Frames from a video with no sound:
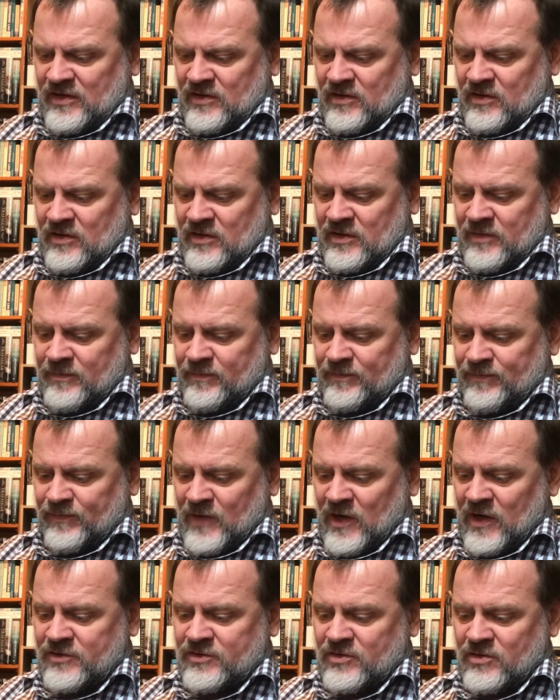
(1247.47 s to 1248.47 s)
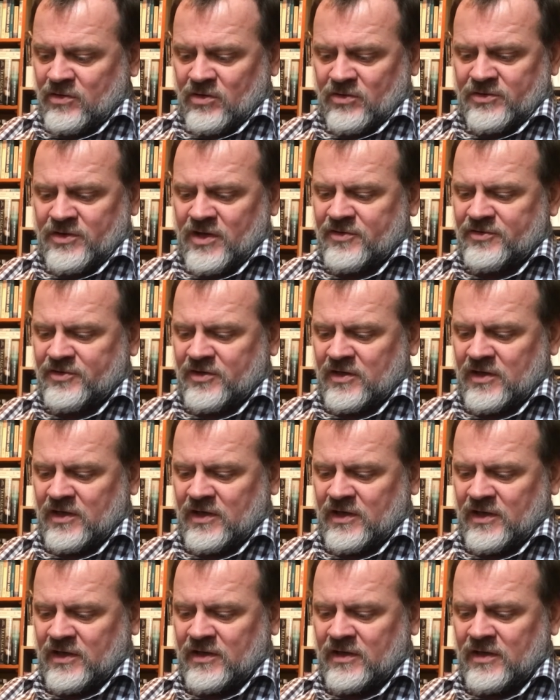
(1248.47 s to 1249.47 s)
Arturo
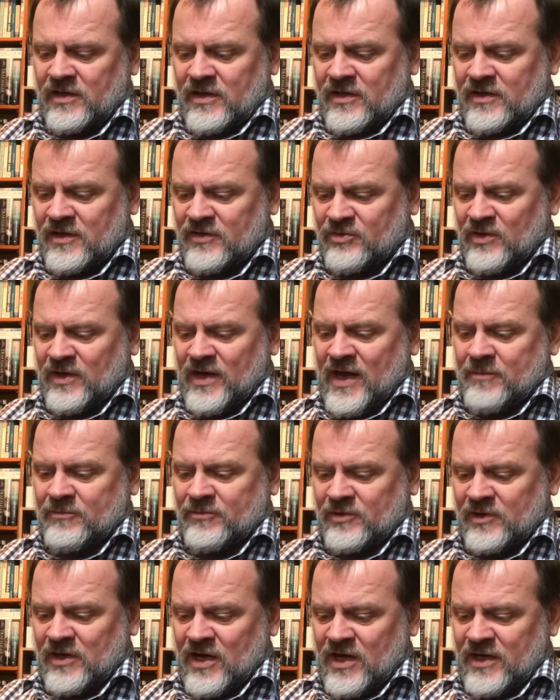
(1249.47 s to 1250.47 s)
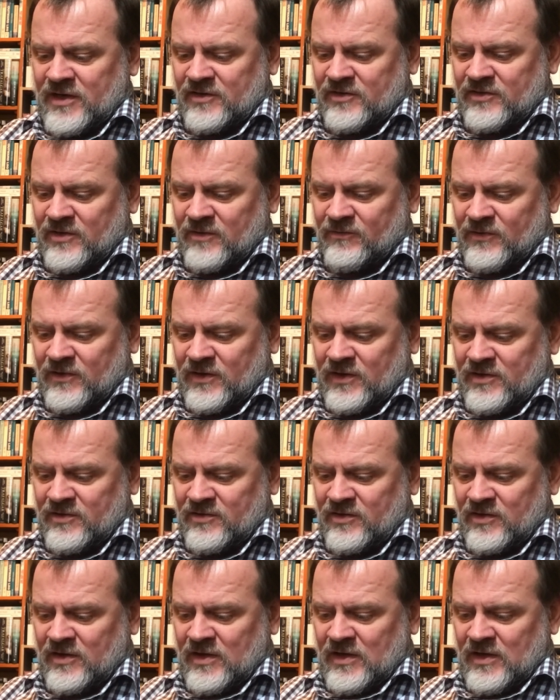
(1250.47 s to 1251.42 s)
Toscanini. This one happens to be Haydn Symphonies,